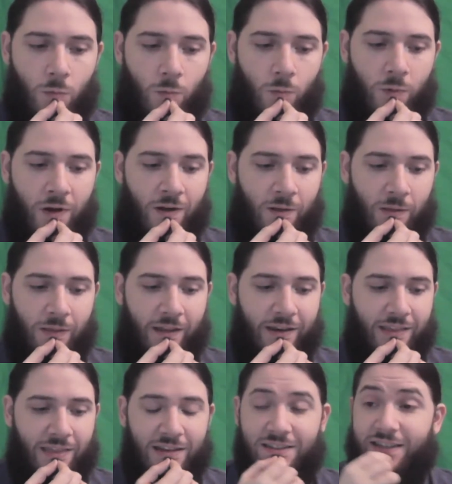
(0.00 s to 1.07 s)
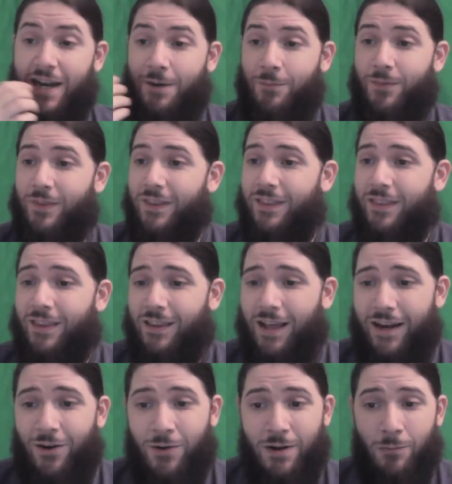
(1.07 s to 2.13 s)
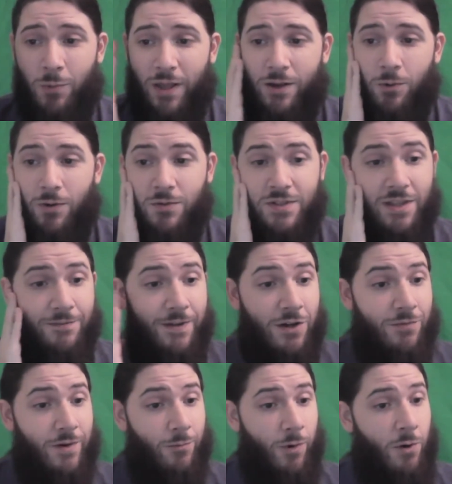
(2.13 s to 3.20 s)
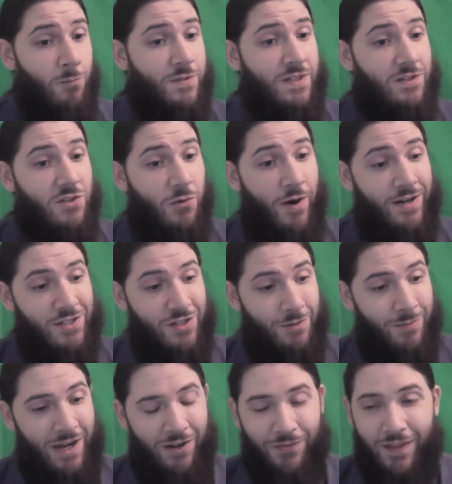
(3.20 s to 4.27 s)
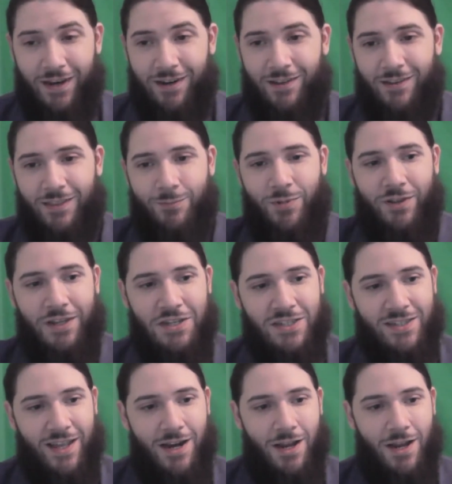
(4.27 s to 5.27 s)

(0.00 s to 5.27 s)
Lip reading: well, like they set up what was the velvet rope situation about? The police